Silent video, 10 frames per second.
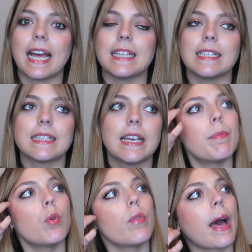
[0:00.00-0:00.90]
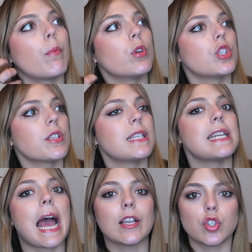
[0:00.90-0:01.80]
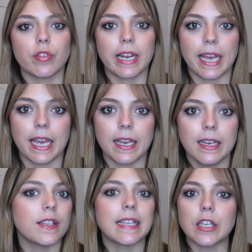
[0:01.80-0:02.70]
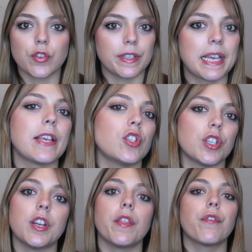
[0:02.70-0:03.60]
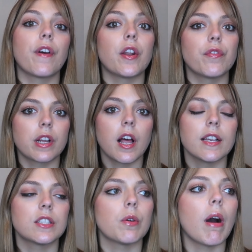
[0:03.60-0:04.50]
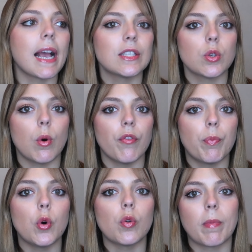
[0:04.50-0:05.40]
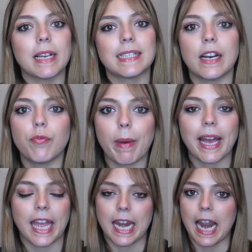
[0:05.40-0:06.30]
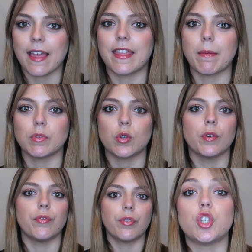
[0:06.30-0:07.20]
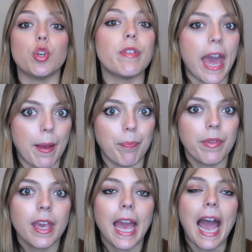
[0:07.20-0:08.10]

and people that were just naturally the centre of attention and the front of the class. So I sort of pulled myself back and let them sort of do them.